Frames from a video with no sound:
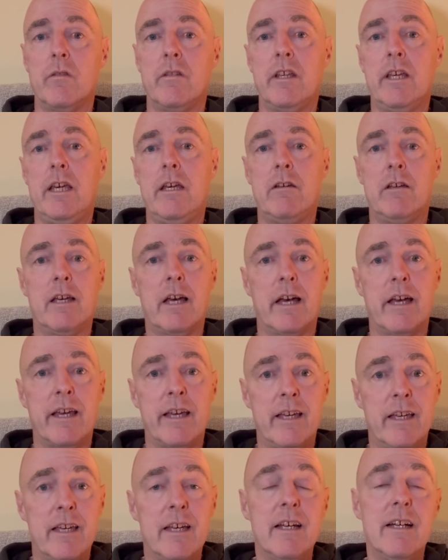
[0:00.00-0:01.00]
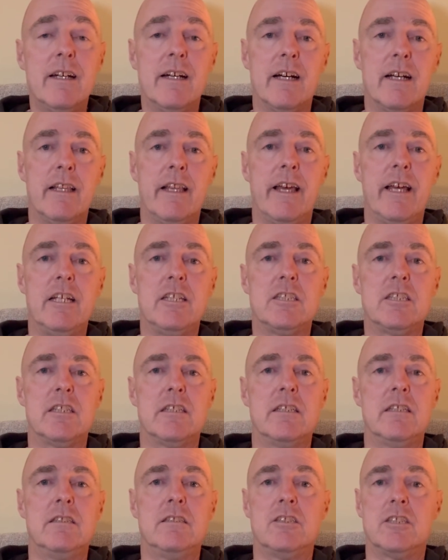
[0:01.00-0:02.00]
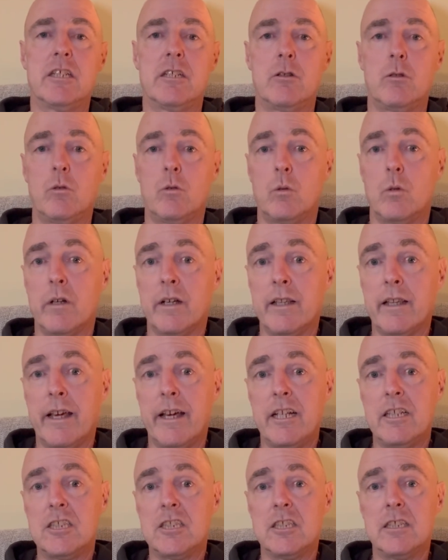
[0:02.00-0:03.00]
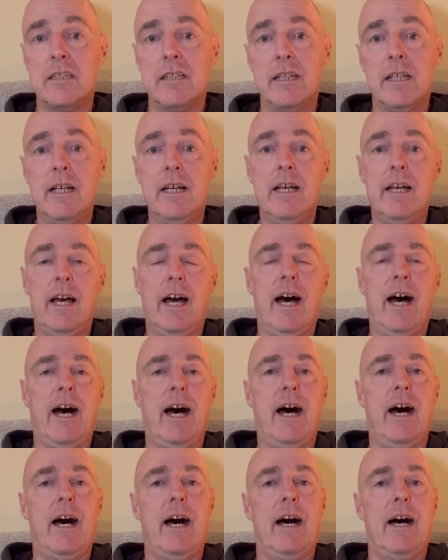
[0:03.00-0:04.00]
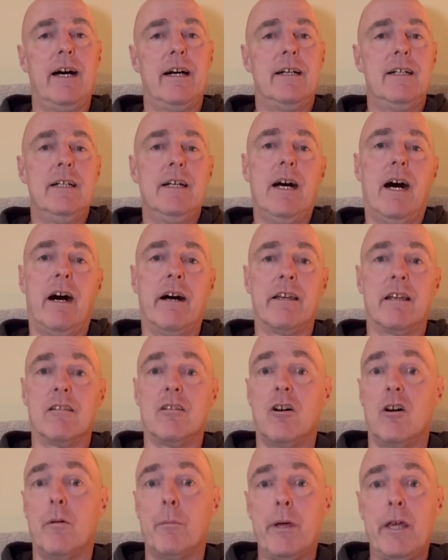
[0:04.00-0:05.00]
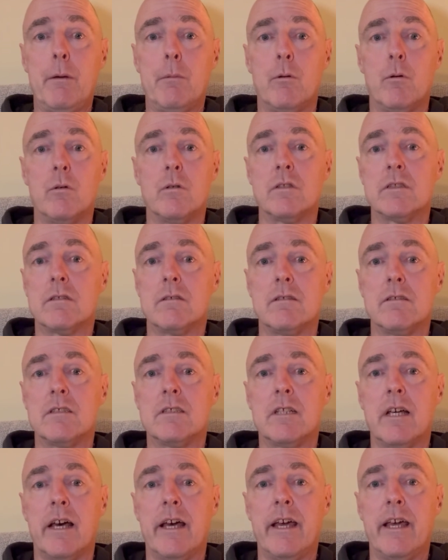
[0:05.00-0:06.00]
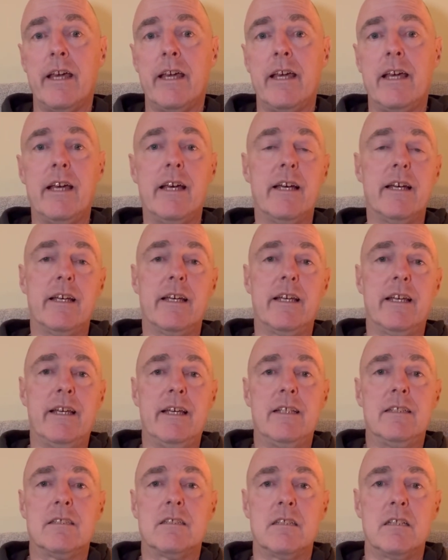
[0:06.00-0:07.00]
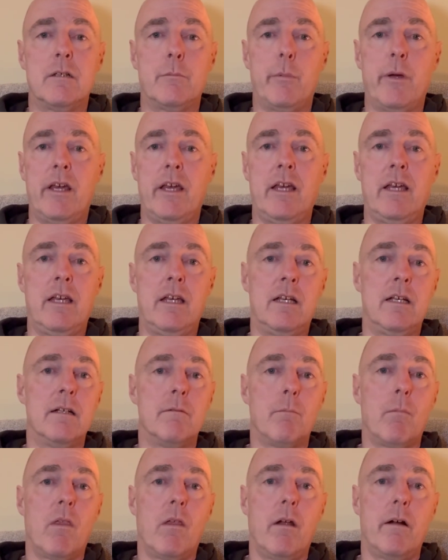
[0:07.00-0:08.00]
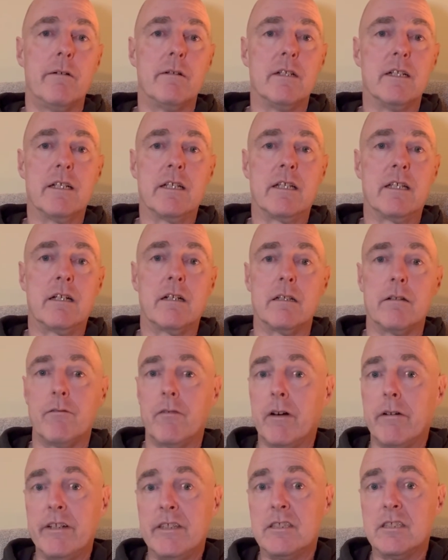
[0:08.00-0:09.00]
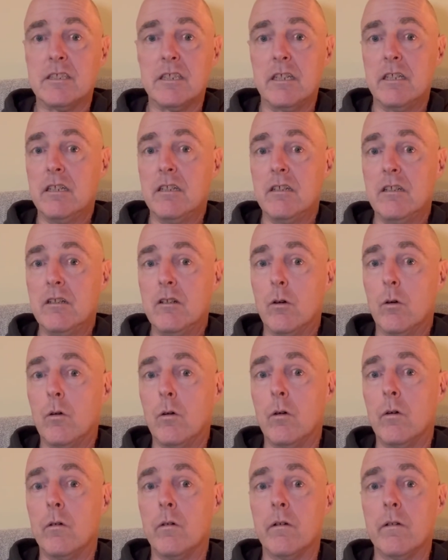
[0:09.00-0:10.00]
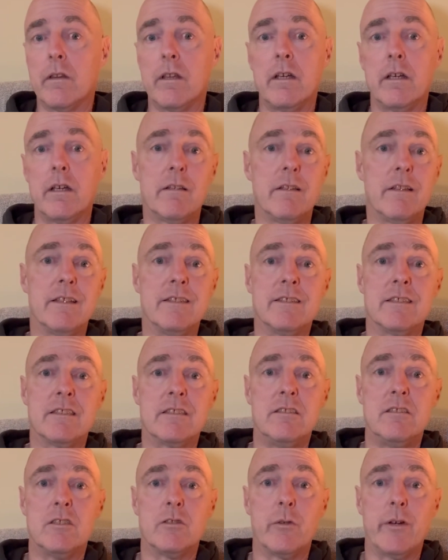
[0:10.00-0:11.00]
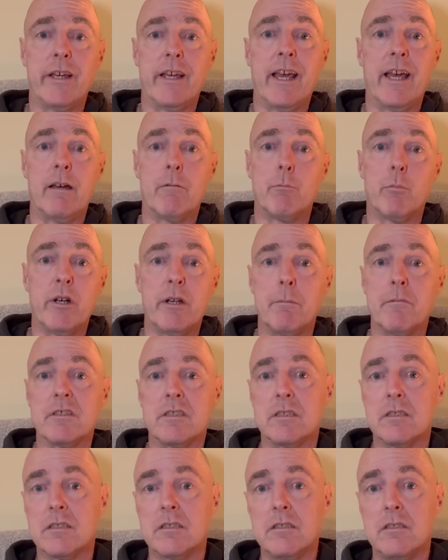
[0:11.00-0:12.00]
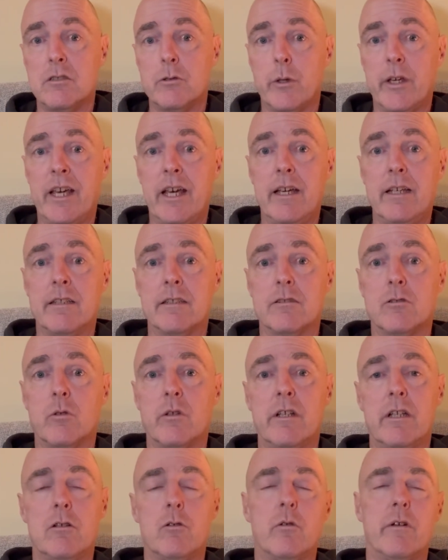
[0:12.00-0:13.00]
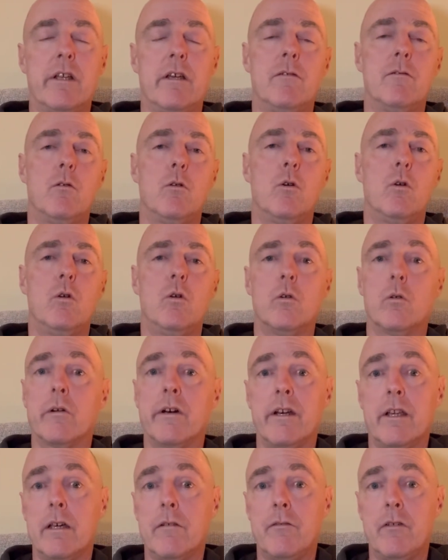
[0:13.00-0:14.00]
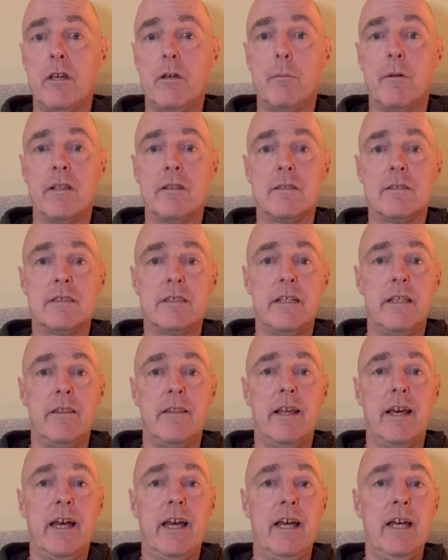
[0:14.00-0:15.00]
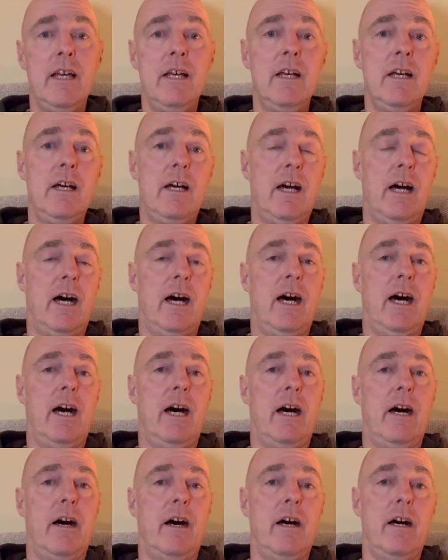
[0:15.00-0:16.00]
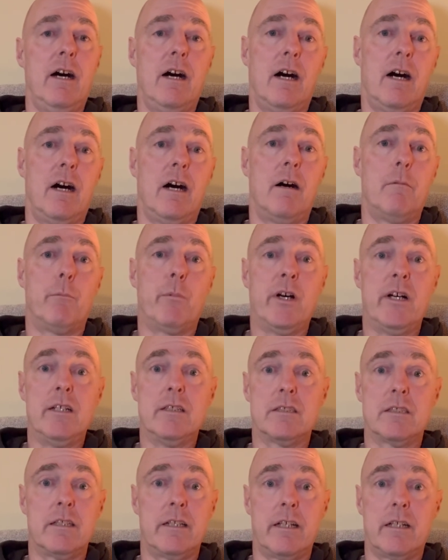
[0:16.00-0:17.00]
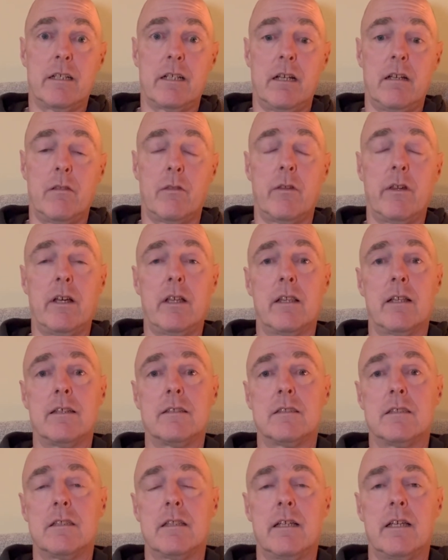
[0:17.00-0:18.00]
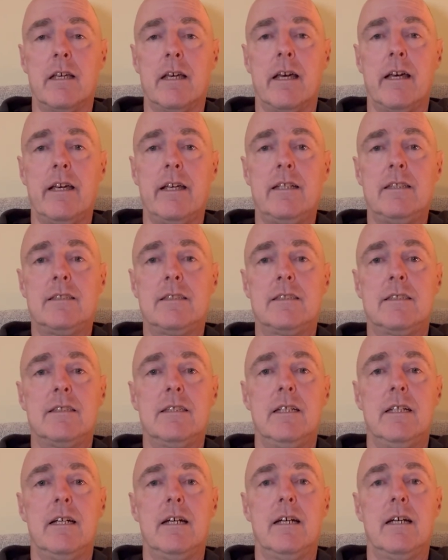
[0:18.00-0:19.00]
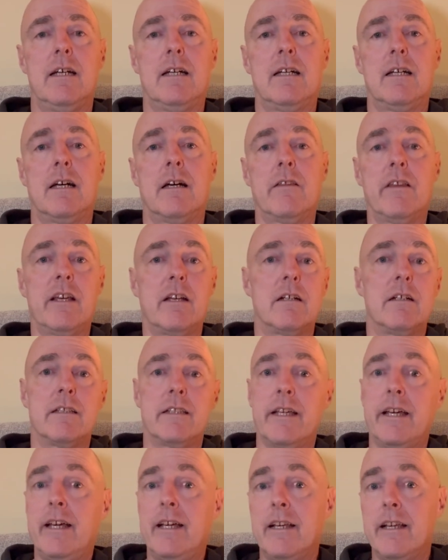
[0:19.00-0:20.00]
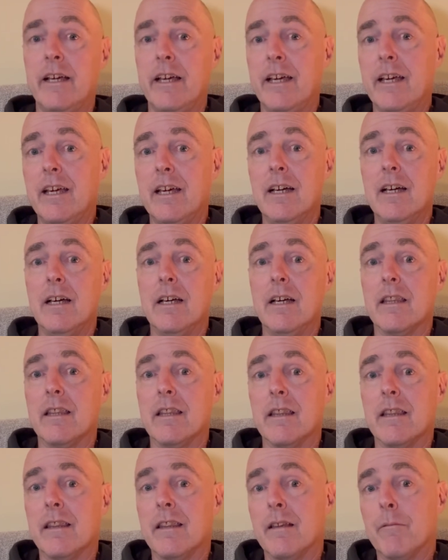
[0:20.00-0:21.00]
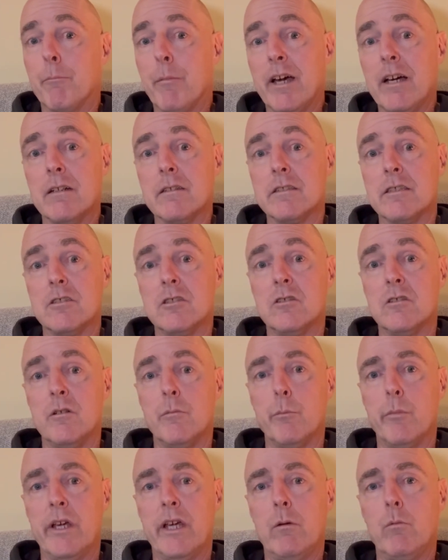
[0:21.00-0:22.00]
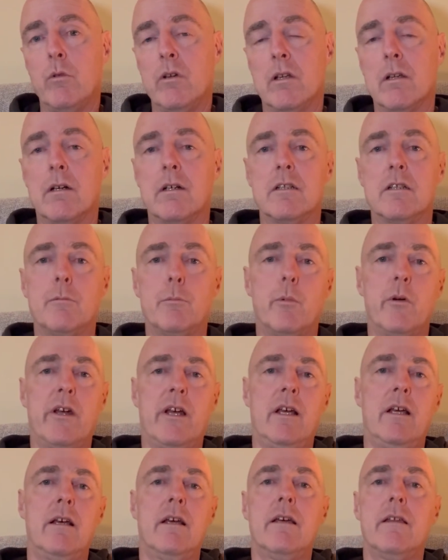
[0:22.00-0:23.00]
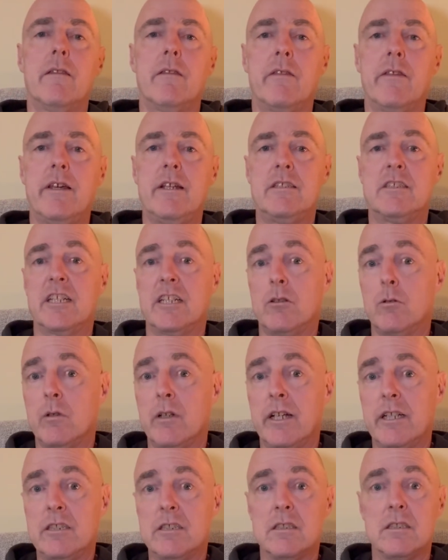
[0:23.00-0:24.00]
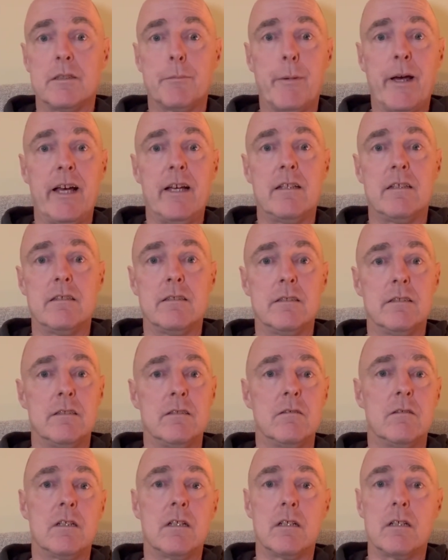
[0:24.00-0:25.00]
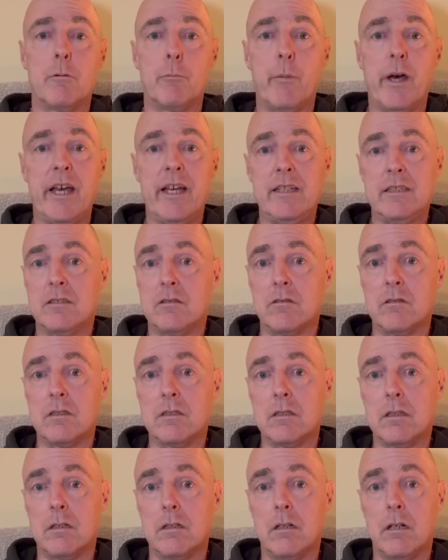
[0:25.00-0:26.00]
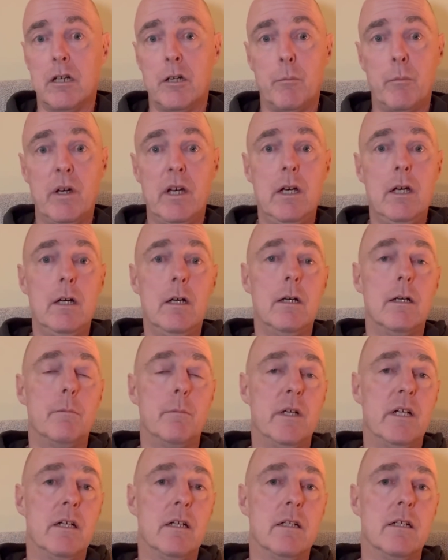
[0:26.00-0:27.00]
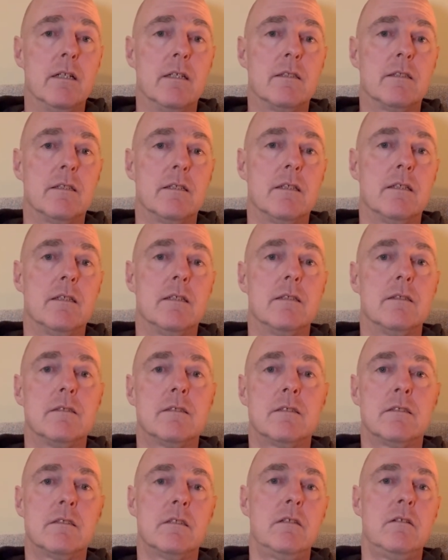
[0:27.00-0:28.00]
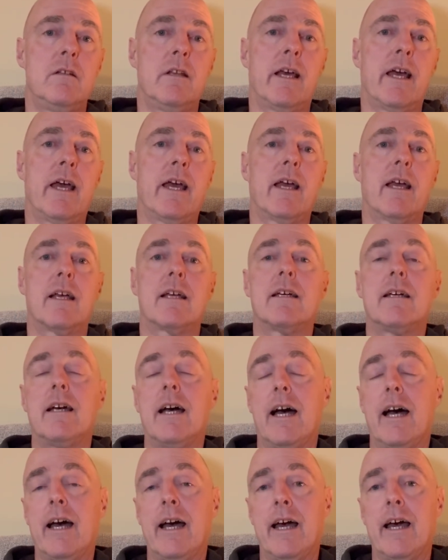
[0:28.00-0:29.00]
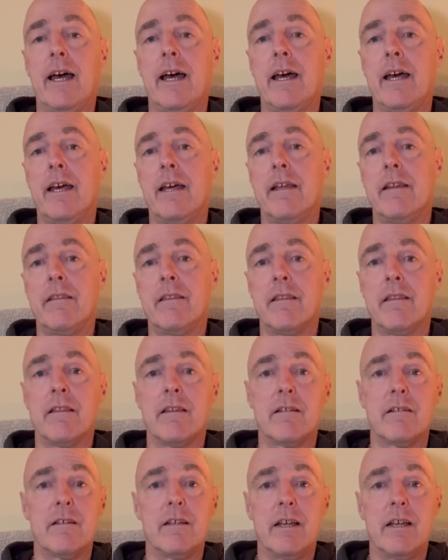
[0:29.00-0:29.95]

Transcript: the UK election, general election. And a lot of people sort of say it's going to be kind of very soon, or as soon as we get, pretty much as soon as we get into 2024, or only a few months in there. Personally, I don't think that's the case. I think ideally the powers that shouldn't be would like to bring the general elections back to kind of May sort of time, but Sunak and